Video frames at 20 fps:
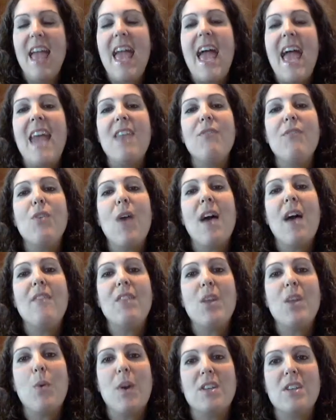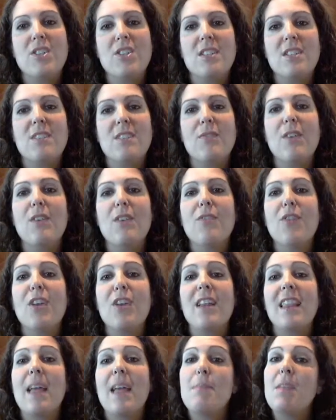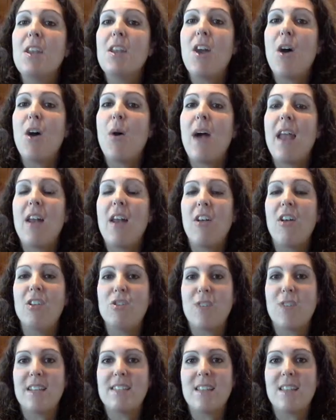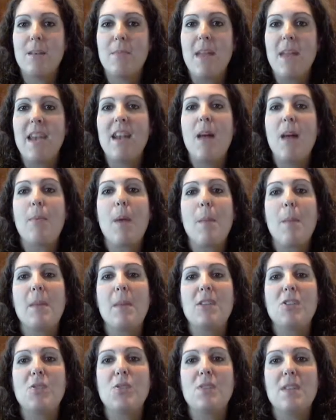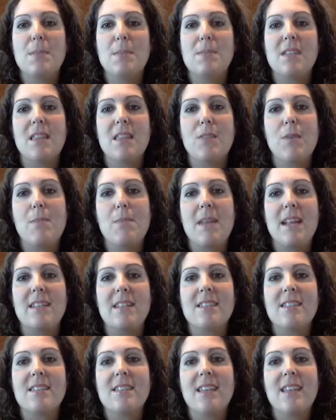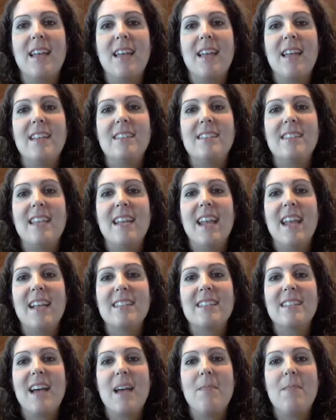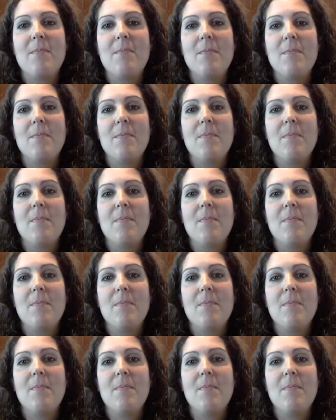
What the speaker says: And if you have any questions, feel free to let me know and I'll address them in an upcoming 2 Tips in 3 Minutes. See you next time.